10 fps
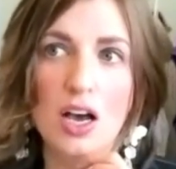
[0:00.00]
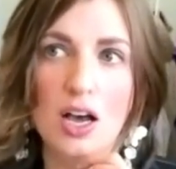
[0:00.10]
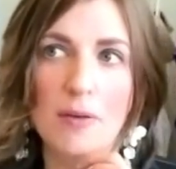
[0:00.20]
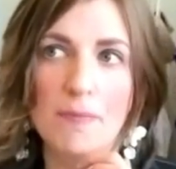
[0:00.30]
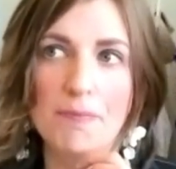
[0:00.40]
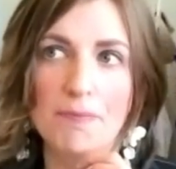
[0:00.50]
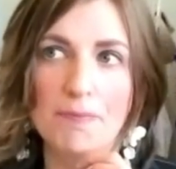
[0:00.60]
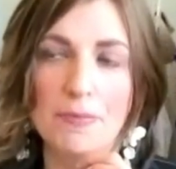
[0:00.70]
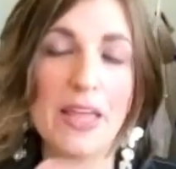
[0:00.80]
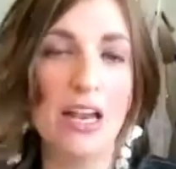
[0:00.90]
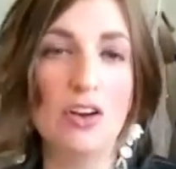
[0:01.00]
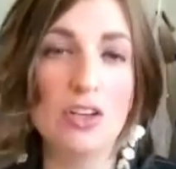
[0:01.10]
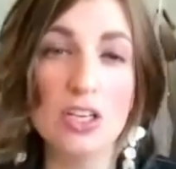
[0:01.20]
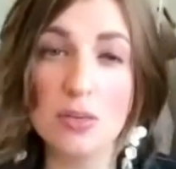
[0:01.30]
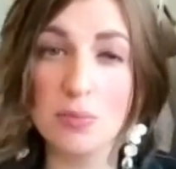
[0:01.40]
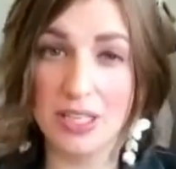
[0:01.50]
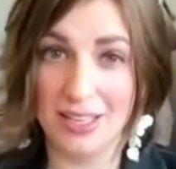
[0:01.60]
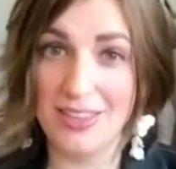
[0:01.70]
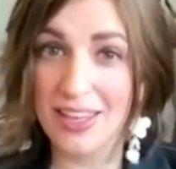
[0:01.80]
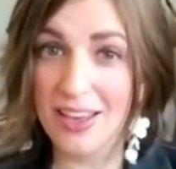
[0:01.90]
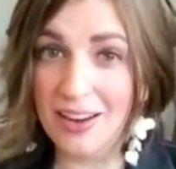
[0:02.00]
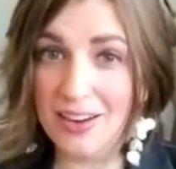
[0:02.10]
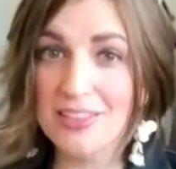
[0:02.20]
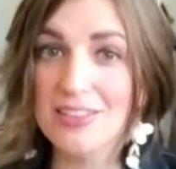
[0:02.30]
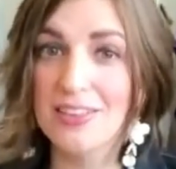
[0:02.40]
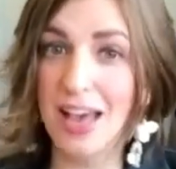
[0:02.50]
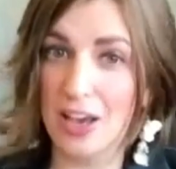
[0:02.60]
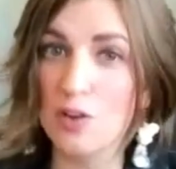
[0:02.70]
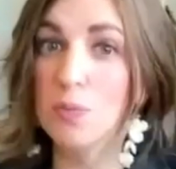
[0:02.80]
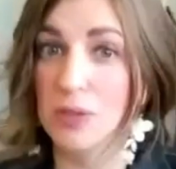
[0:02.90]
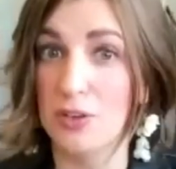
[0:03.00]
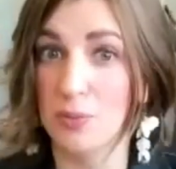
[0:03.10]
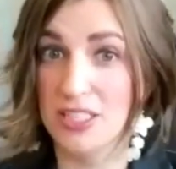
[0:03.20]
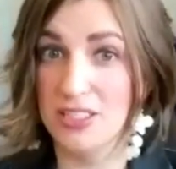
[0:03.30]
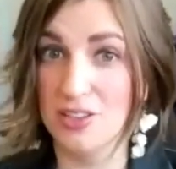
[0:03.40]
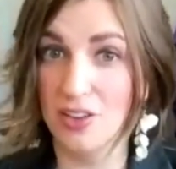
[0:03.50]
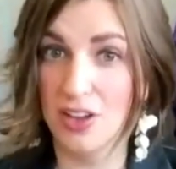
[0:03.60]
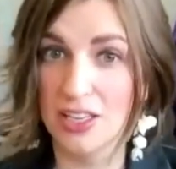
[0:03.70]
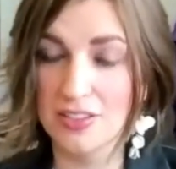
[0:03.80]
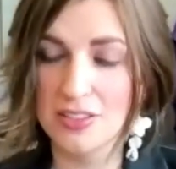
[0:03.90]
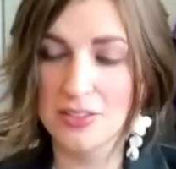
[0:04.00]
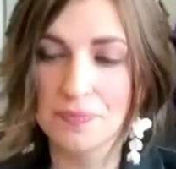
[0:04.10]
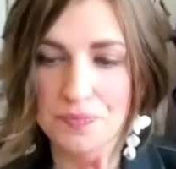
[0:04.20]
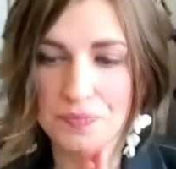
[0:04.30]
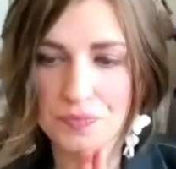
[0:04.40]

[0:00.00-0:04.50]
are going to be in the audience, that could be your best client.